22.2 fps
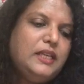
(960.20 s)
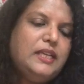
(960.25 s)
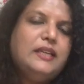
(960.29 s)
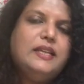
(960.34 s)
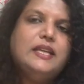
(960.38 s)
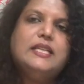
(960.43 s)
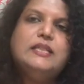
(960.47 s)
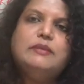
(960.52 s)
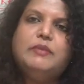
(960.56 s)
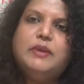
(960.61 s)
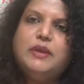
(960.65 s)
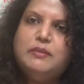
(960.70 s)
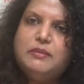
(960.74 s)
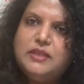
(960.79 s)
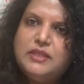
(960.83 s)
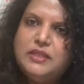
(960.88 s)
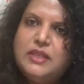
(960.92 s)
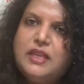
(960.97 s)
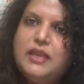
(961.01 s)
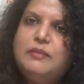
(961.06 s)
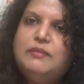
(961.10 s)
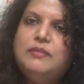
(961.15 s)
heat
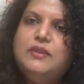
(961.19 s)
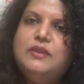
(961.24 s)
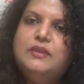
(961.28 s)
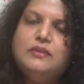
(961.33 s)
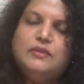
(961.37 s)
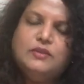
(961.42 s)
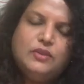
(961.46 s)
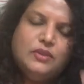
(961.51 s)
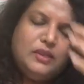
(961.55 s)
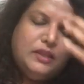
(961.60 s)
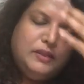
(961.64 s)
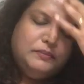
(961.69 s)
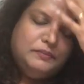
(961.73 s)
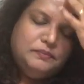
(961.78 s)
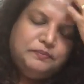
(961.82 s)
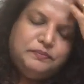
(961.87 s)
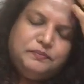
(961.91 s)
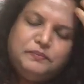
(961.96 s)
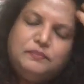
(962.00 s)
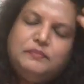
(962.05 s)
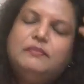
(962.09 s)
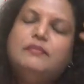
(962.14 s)
experiments keep the sorry
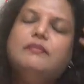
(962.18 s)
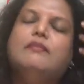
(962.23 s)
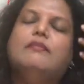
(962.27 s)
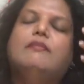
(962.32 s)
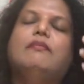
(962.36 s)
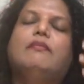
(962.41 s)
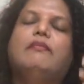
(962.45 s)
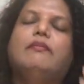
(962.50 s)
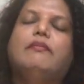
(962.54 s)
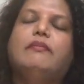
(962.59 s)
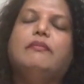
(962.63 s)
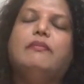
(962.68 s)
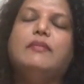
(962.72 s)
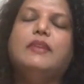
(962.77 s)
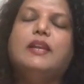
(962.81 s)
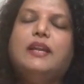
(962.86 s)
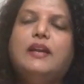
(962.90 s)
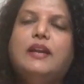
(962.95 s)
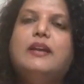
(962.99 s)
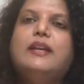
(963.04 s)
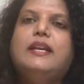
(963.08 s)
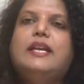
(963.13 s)
um,
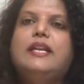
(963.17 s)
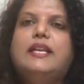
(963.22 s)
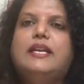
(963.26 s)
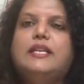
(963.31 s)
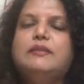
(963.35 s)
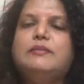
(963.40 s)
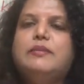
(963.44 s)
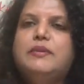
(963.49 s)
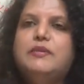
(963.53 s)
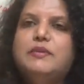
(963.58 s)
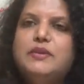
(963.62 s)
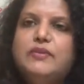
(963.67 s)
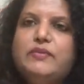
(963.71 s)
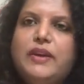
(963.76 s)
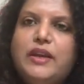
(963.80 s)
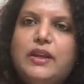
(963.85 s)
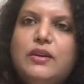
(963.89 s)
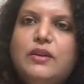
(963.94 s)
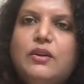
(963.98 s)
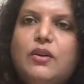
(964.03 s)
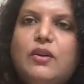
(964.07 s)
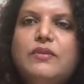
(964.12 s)
yeah heat experiments
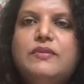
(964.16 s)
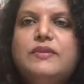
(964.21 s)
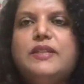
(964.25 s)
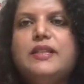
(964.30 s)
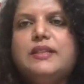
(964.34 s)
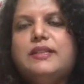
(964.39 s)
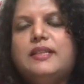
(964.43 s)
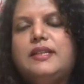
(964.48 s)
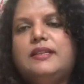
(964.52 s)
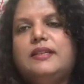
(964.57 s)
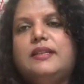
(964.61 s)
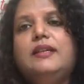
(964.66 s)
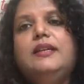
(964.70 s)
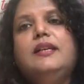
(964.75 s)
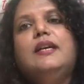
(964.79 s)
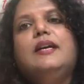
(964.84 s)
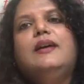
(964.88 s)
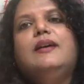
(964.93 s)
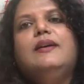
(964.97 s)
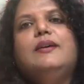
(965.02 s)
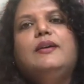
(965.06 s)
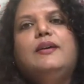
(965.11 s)
wear gloves etc
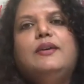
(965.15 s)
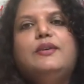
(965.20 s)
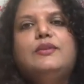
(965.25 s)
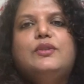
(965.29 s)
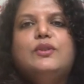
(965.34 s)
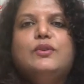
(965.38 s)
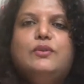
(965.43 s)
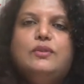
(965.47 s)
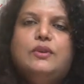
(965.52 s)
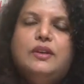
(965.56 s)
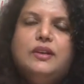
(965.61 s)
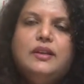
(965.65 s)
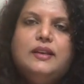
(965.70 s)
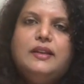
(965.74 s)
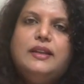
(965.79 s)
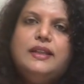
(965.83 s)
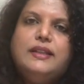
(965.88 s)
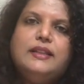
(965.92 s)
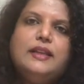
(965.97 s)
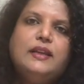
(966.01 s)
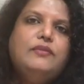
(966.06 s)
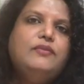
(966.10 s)
so
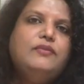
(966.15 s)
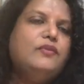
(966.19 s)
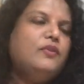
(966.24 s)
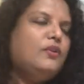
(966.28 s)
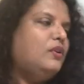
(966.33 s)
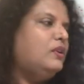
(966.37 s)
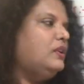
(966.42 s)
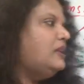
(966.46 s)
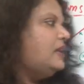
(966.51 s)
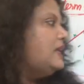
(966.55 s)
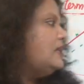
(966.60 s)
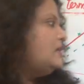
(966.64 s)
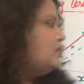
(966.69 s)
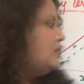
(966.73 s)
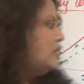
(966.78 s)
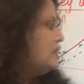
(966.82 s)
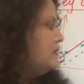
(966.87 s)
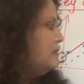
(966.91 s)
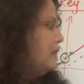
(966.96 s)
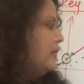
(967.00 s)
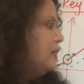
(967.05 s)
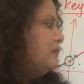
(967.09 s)
like that for each
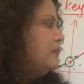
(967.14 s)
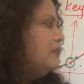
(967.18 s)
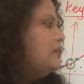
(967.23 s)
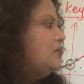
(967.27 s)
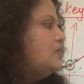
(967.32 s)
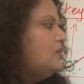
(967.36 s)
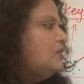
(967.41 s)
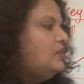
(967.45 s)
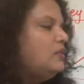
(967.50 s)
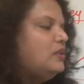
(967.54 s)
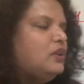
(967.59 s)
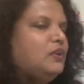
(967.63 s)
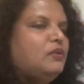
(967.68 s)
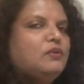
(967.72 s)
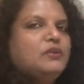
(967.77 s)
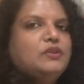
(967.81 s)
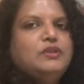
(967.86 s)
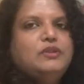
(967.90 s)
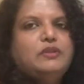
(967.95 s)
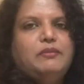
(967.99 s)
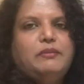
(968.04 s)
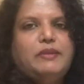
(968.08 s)
experiment, you can
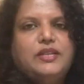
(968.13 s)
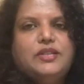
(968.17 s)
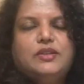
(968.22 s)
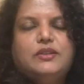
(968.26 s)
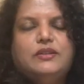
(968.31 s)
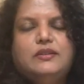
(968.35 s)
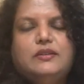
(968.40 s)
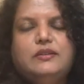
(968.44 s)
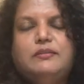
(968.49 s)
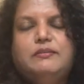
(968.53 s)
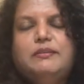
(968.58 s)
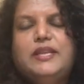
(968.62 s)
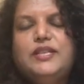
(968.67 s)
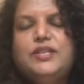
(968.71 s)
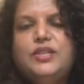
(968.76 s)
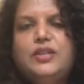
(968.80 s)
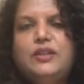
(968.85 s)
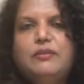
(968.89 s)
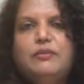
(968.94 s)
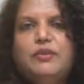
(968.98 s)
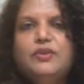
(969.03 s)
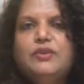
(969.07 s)
also uh,
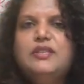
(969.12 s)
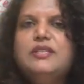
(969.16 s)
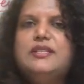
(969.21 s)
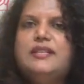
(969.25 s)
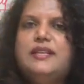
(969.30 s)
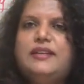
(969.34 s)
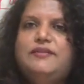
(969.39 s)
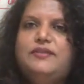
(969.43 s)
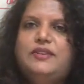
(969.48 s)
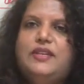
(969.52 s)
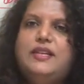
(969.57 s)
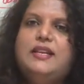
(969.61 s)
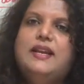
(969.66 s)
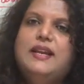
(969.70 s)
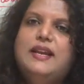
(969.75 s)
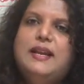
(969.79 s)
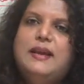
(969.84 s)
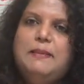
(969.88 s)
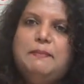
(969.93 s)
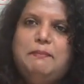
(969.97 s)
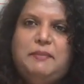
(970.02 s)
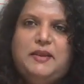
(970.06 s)
mention about the safety
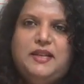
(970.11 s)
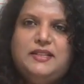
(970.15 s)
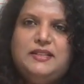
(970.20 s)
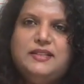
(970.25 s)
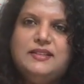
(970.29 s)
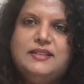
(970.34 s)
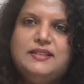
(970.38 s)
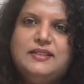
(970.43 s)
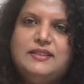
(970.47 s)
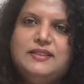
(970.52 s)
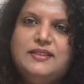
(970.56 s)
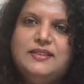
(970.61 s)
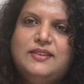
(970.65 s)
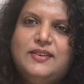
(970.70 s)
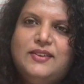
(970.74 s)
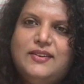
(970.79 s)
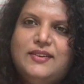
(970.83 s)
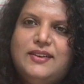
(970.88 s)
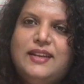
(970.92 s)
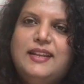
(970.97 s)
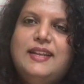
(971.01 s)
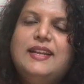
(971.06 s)
measures.
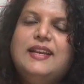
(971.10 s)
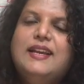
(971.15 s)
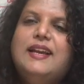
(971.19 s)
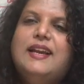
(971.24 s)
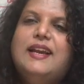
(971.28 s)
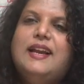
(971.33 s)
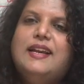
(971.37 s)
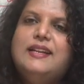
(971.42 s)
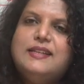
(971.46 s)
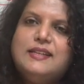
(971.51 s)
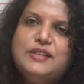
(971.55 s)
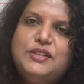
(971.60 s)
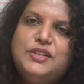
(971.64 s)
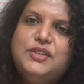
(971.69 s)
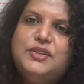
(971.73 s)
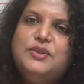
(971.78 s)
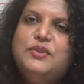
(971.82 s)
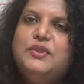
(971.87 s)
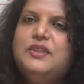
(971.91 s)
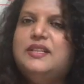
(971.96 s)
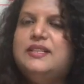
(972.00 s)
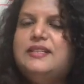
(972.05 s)
All right. I'll
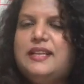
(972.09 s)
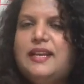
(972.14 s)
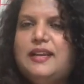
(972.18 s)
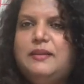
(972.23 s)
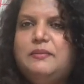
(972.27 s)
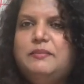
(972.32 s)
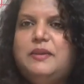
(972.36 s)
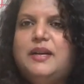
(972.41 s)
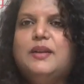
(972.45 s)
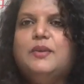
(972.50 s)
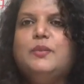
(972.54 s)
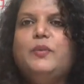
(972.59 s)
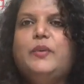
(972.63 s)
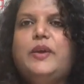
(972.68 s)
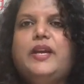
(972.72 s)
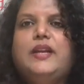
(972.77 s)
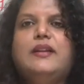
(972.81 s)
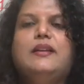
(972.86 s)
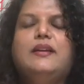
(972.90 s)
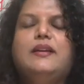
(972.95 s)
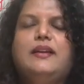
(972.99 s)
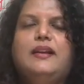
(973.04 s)
continue in the second part
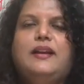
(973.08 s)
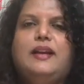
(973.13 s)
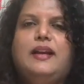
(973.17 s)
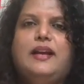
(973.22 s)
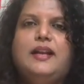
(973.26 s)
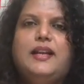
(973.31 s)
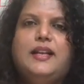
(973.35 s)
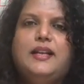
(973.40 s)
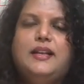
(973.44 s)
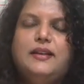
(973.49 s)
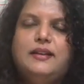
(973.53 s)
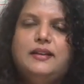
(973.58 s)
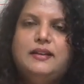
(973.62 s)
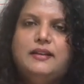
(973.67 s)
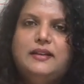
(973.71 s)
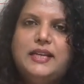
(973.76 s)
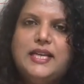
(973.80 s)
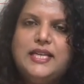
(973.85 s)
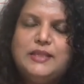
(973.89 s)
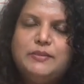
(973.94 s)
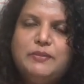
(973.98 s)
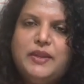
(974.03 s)
where I'll
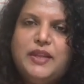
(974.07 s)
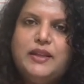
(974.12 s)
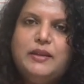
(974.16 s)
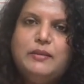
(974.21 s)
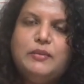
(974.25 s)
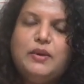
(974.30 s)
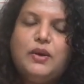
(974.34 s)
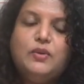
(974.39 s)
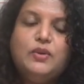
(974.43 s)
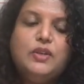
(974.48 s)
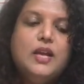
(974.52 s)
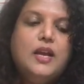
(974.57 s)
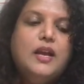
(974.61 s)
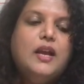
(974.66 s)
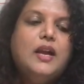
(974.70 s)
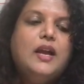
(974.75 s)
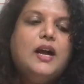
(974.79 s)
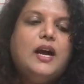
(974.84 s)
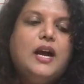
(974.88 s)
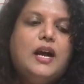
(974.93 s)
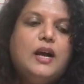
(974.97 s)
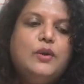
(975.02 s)
explain about
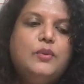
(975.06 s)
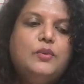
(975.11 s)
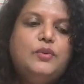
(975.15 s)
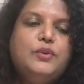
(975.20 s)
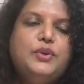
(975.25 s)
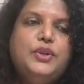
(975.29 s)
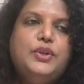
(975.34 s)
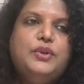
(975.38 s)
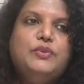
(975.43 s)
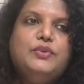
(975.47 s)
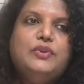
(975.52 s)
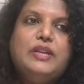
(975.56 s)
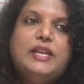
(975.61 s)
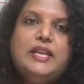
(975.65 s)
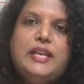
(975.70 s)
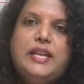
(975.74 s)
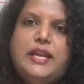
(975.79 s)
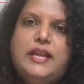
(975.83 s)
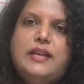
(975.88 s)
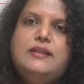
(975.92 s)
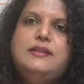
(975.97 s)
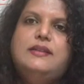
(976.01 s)
how would you
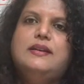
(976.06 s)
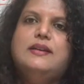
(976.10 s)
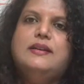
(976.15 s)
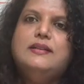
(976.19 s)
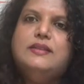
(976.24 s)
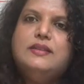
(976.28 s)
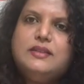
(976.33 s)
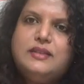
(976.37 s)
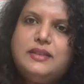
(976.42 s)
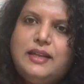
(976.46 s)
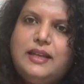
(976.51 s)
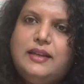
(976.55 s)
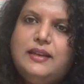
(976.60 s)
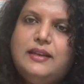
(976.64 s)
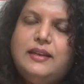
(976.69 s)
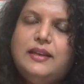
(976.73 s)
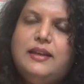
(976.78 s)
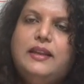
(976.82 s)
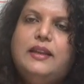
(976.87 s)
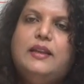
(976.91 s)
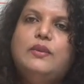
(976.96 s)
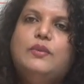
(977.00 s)
relate a straight
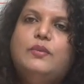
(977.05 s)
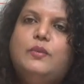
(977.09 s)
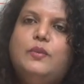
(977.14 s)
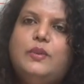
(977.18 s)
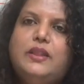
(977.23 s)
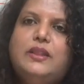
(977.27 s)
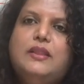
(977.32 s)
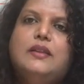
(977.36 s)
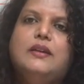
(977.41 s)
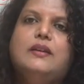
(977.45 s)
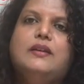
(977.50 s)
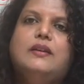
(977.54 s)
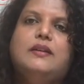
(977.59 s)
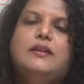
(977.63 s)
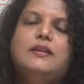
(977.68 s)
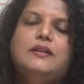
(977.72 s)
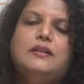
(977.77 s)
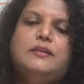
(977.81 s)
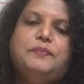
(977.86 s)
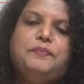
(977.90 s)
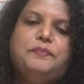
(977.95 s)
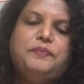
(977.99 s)
line with
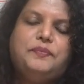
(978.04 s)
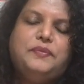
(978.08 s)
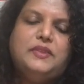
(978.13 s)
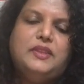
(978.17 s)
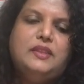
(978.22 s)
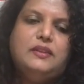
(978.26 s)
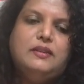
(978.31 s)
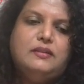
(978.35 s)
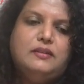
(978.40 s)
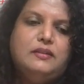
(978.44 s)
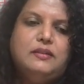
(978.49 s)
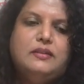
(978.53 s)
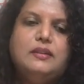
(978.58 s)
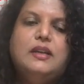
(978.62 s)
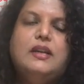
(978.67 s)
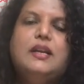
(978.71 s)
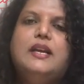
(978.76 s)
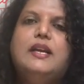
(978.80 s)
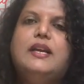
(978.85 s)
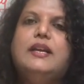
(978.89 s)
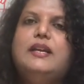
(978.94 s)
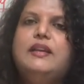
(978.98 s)
the
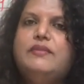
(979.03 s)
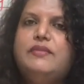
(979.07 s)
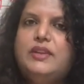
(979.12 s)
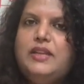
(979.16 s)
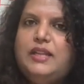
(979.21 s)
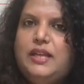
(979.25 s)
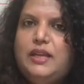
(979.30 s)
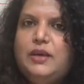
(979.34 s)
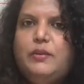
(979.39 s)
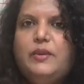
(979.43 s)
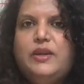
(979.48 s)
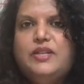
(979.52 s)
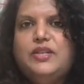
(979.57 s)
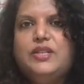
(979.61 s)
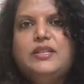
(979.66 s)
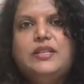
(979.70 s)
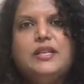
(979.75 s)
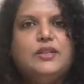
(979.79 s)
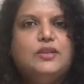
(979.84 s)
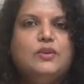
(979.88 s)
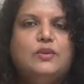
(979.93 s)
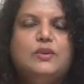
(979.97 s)
given
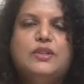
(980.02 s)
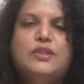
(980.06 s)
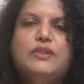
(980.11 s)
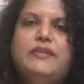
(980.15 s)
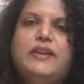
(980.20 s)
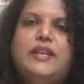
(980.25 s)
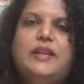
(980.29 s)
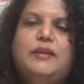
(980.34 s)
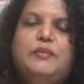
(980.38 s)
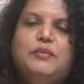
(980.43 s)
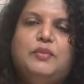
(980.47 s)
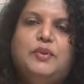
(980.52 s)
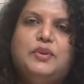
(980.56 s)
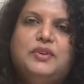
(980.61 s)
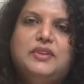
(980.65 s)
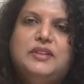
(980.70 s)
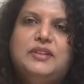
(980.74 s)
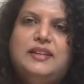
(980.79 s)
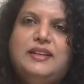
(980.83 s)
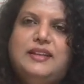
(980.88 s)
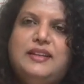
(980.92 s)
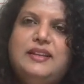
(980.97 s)
equation. That's also very
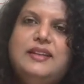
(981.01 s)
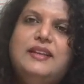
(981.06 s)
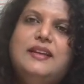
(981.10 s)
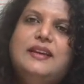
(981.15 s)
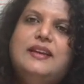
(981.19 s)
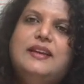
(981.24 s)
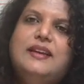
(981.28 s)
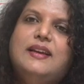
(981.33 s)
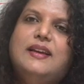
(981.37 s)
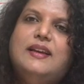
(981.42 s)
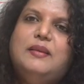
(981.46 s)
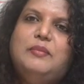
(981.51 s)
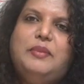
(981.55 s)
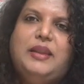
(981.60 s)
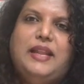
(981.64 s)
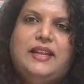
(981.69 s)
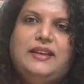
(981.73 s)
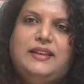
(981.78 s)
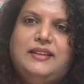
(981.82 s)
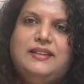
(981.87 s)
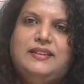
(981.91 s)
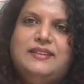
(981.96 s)
important in
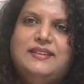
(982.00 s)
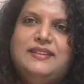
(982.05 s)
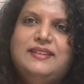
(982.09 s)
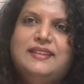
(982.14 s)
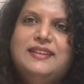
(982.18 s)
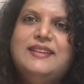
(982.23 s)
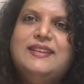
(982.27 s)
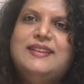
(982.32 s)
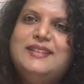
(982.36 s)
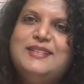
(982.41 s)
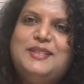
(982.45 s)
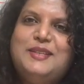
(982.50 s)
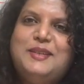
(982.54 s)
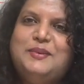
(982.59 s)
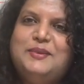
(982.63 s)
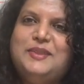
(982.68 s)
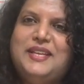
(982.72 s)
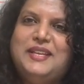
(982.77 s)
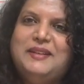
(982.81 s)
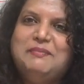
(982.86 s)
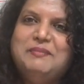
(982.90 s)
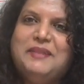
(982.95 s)
planning. See
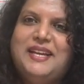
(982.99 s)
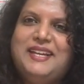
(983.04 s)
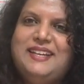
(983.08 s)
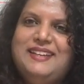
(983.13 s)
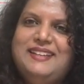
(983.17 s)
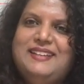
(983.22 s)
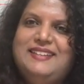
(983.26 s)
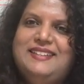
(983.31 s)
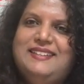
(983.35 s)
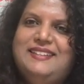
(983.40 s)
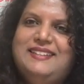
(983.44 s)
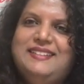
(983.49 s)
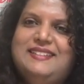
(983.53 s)
you then. Bye.